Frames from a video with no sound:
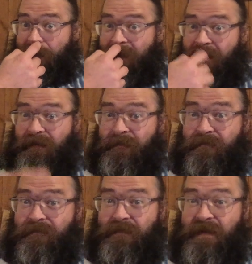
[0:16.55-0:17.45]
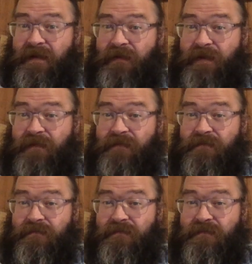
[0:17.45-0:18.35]
Um, anyway,
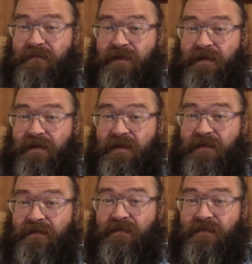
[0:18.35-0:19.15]
uh,